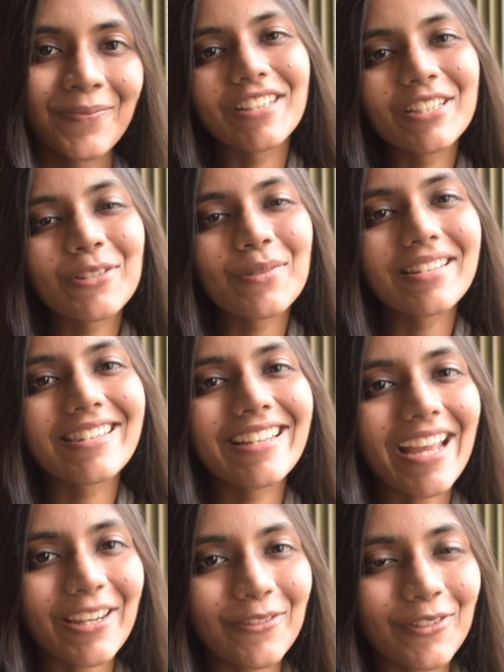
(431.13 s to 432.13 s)
We've reached
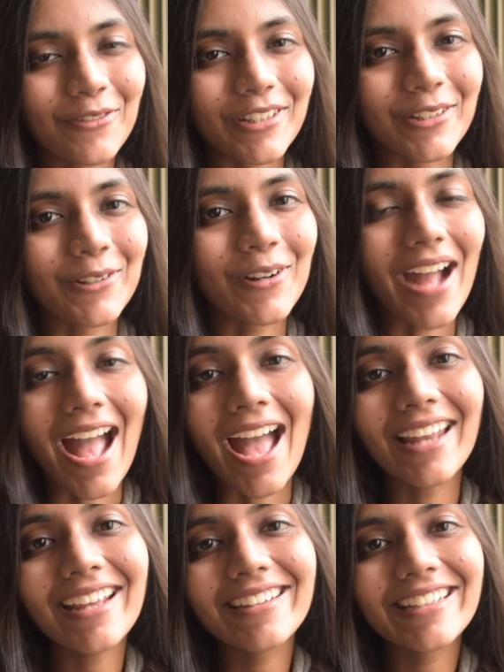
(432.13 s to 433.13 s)
towards the end of the video, and